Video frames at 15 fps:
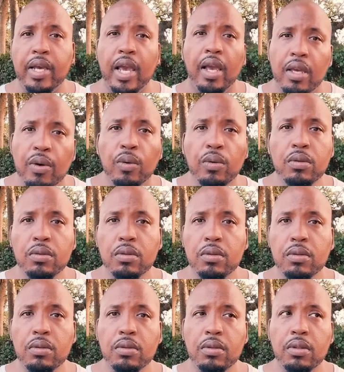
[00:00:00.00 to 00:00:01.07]
Can you?
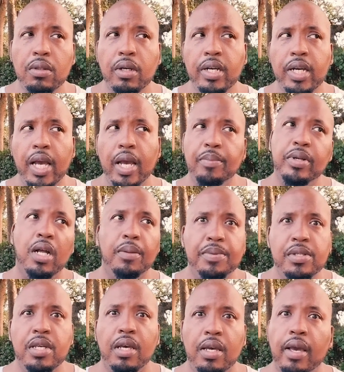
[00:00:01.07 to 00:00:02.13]
And
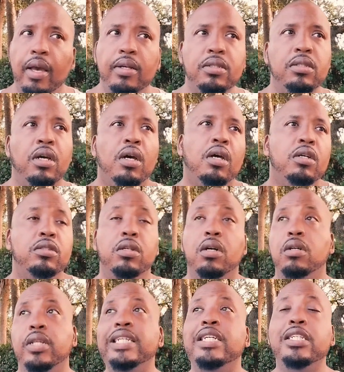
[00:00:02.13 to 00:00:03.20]
Penelope said, Yes.
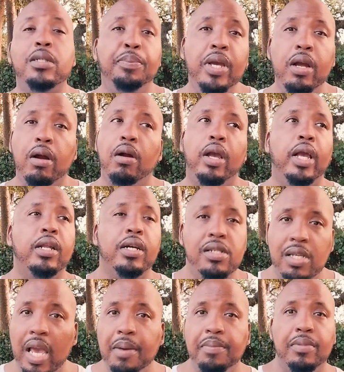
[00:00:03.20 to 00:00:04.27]
So they disappear and
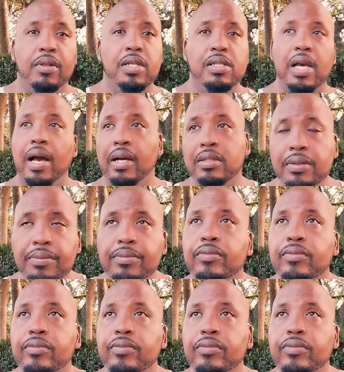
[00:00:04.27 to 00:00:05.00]
escape these guys.